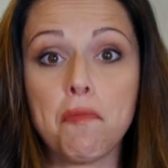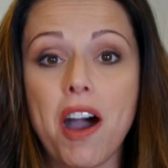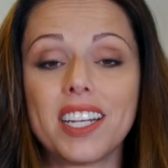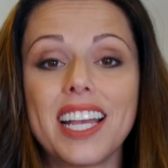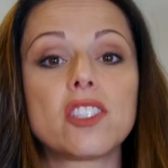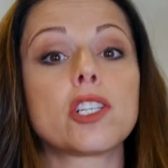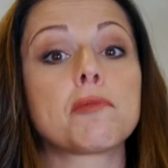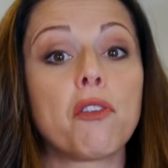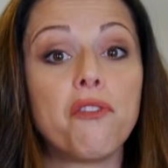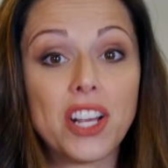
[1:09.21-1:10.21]
podcast looks
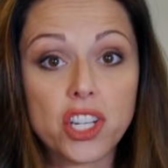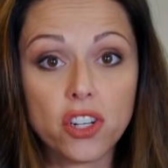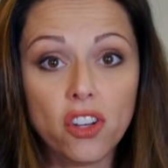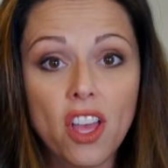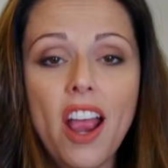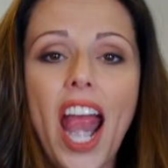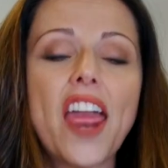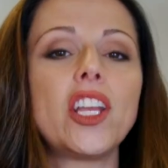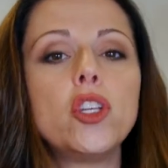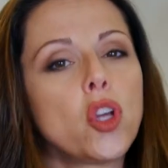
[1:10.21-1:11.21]
professional
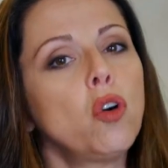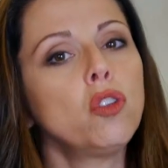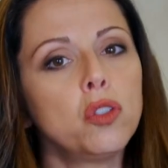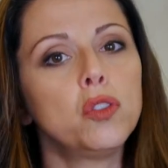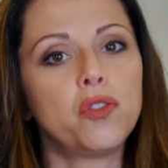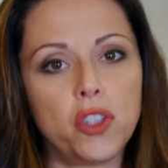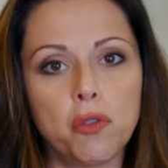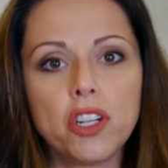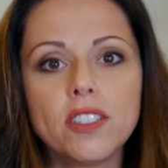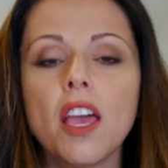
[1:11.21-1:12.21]
and that you don't lose
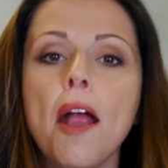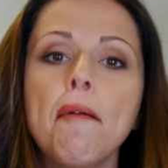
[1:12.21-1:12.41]
viewers